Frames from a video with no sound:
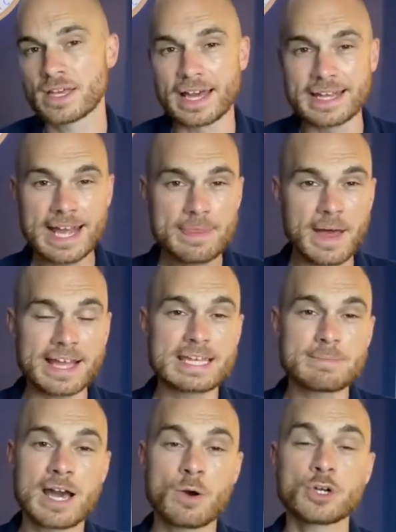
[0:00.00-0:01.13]
And in that
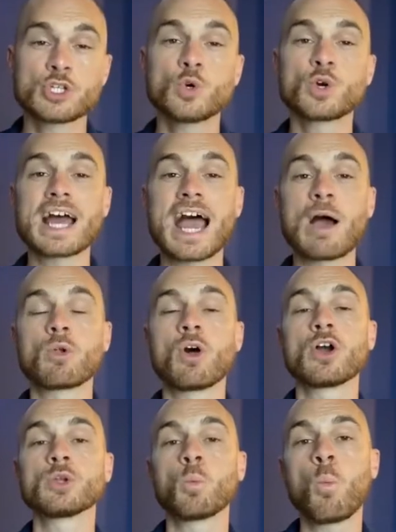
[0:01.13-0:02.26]
email, you're going to
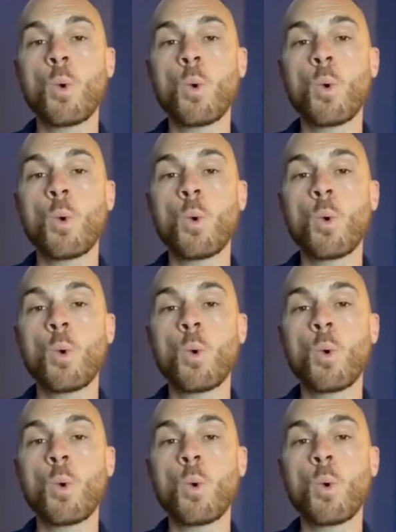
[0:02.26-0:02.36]
outline